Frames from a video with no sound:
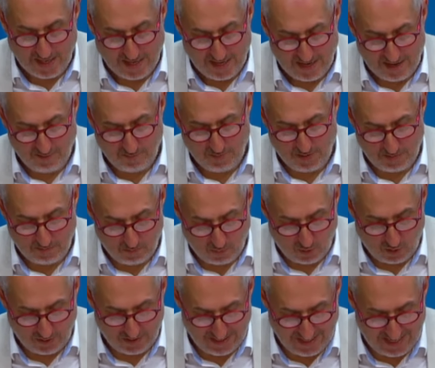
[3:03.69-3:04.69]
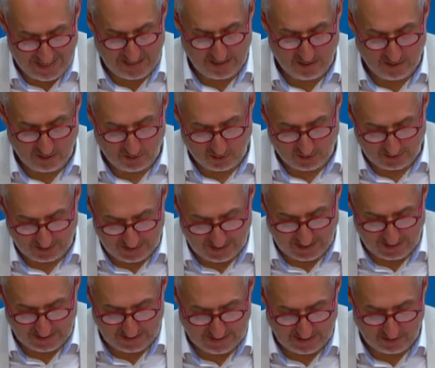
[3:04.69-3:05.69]
have been brought in to
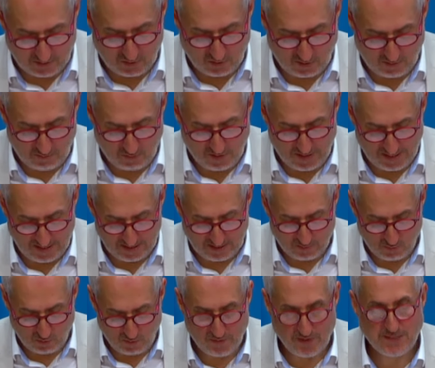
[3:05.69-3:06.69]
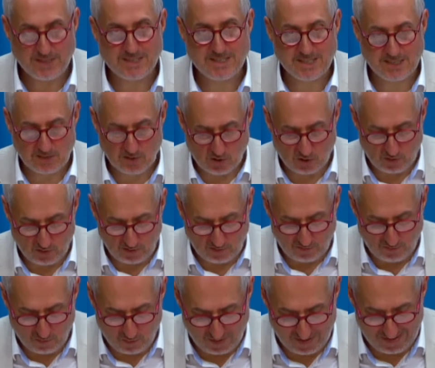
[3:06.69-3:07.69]
Gaza to immunize more than
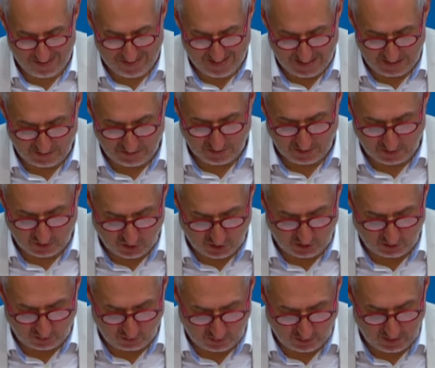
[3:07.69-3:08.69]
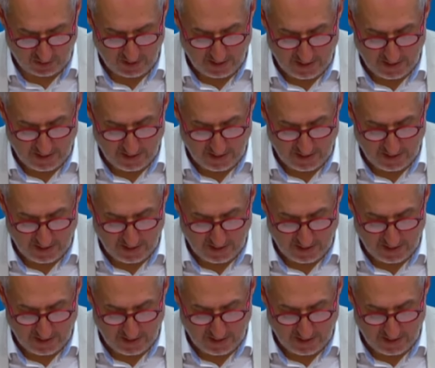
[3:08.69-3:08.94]
640,000 children,